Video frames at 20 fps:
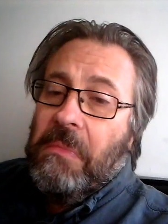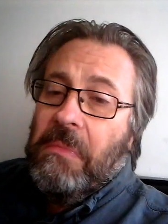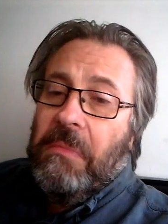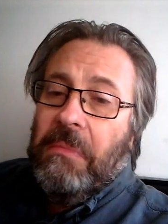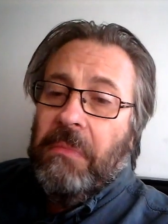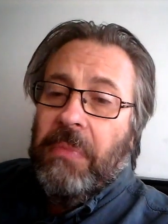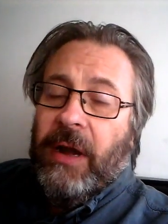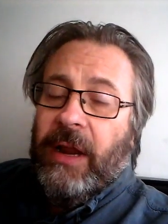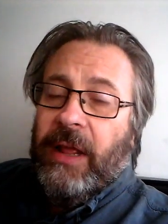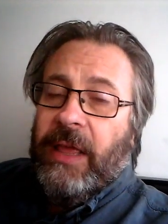
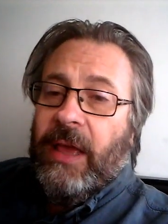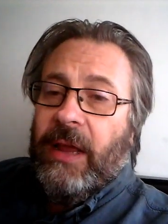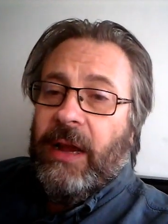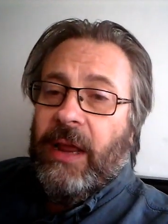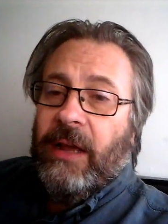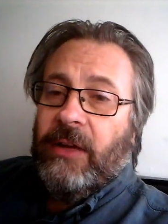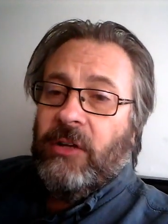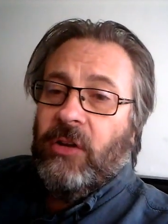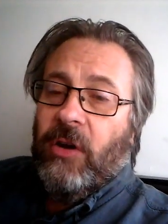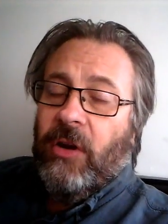but I can't
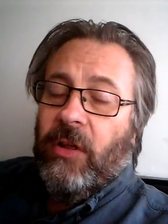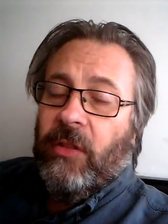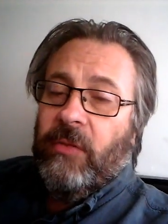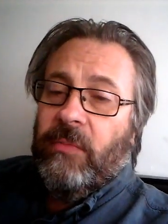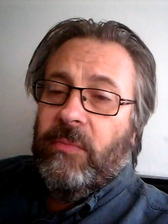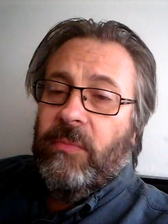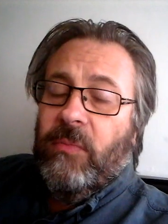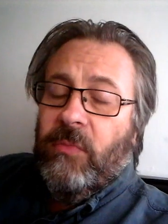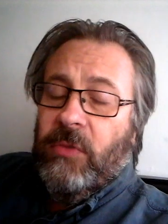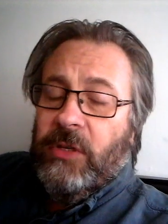act on all of
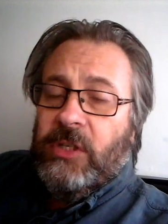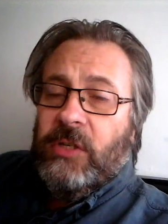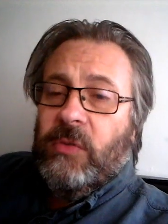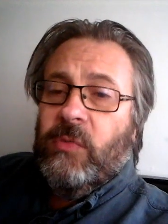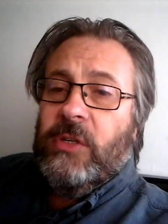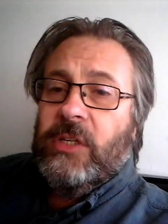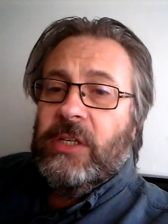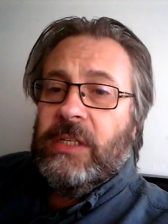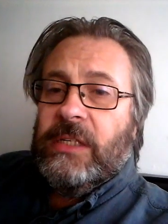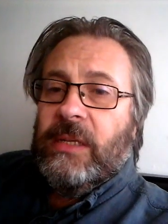them, which
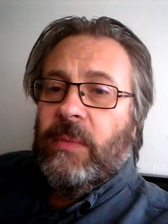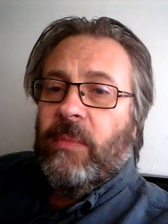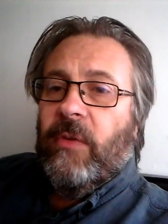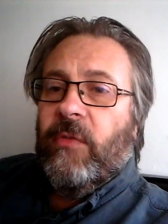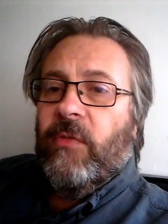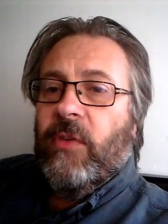which is somewhat